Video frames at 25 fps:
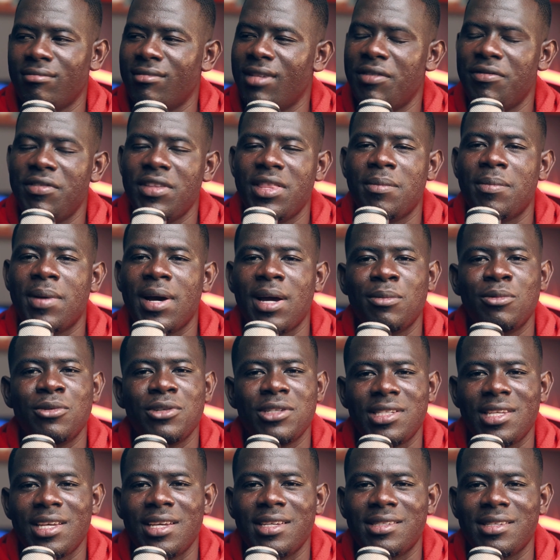Even the Bible
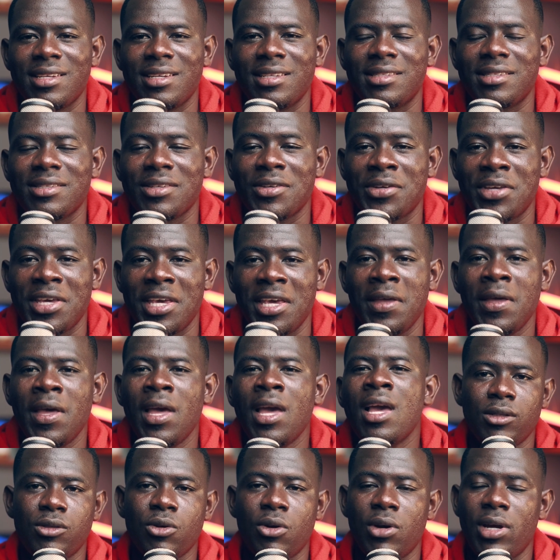says it. Okay,
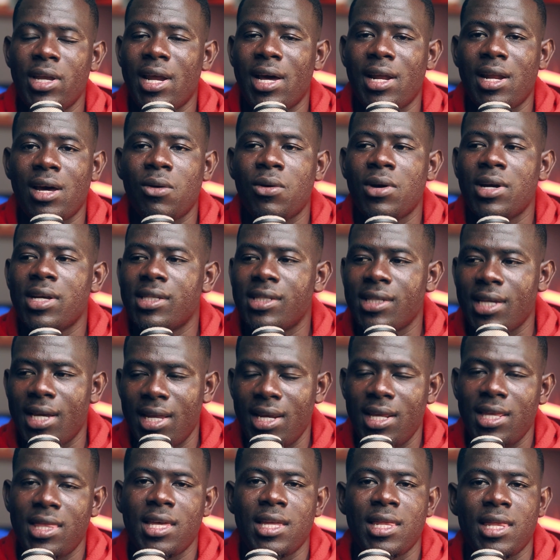so in other words,
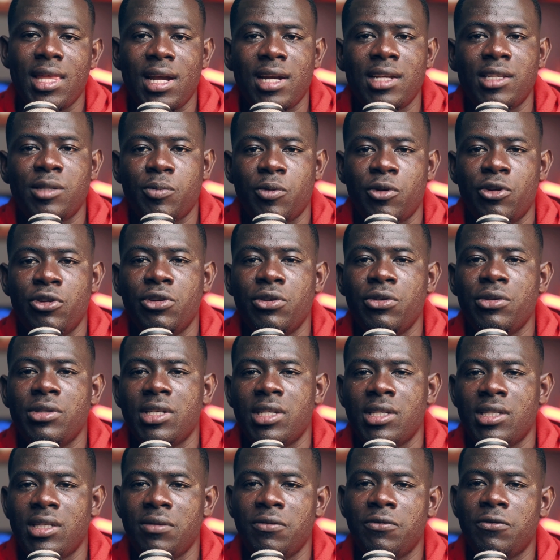anything that is
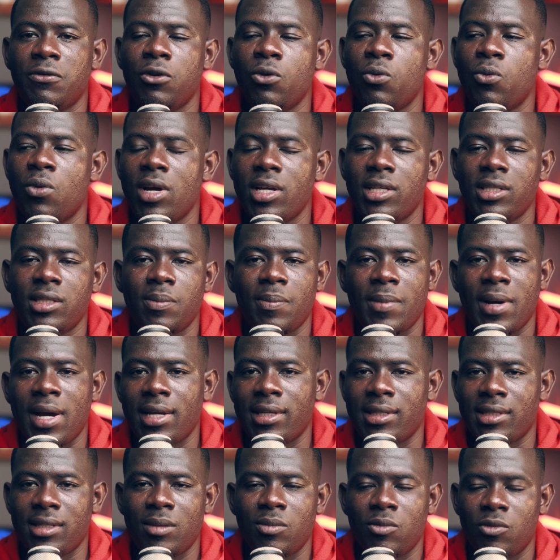produced is influenced by
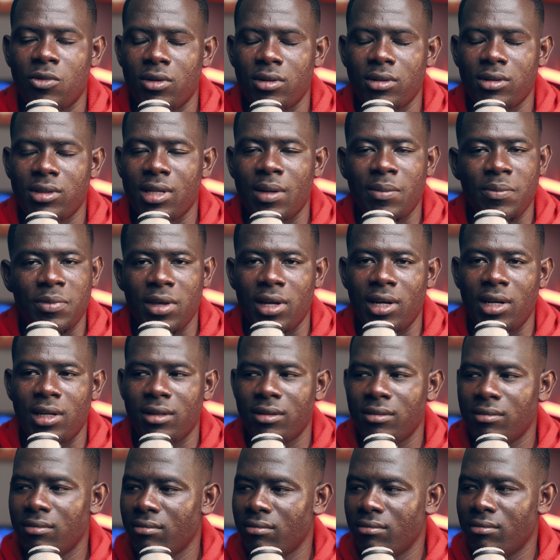something,
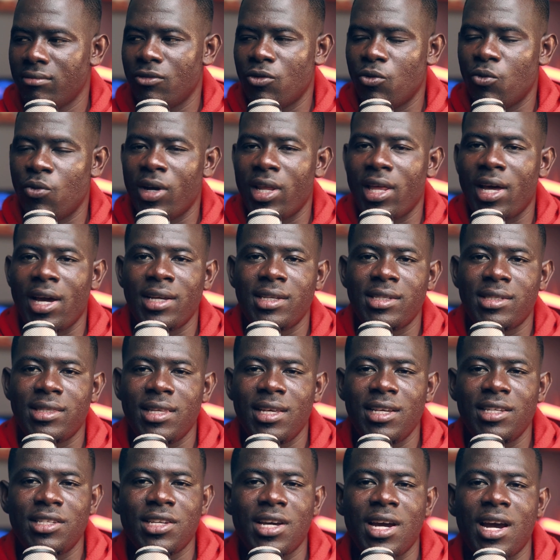whether it's
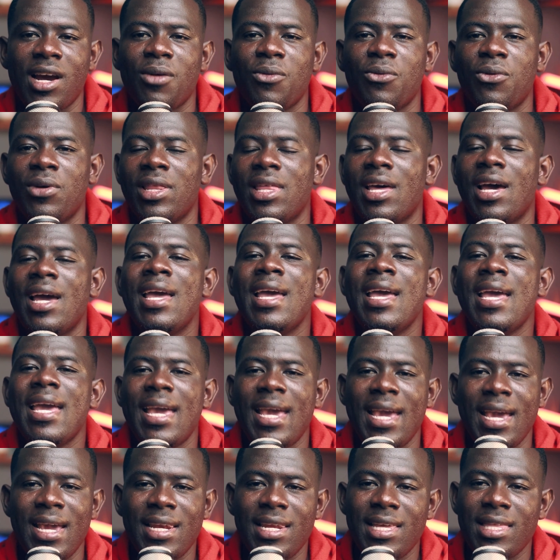nature, whether
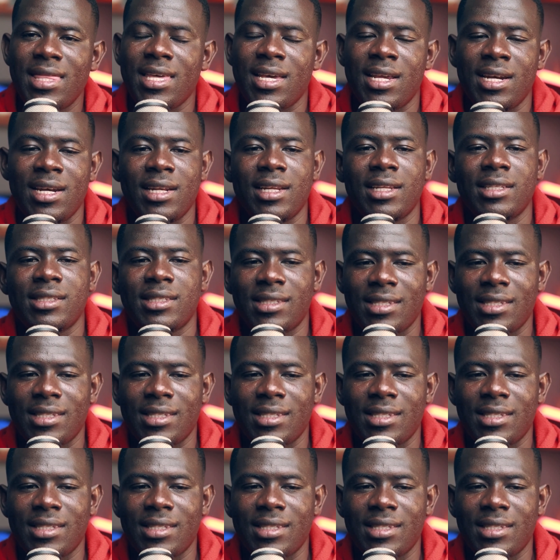anything,